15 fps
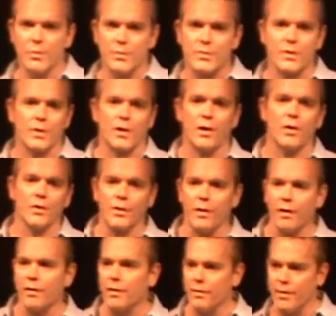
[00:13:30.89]
No one's going to call
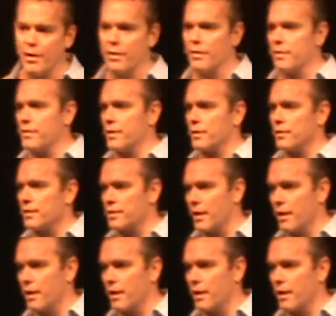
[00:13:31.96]
you out on that or anything like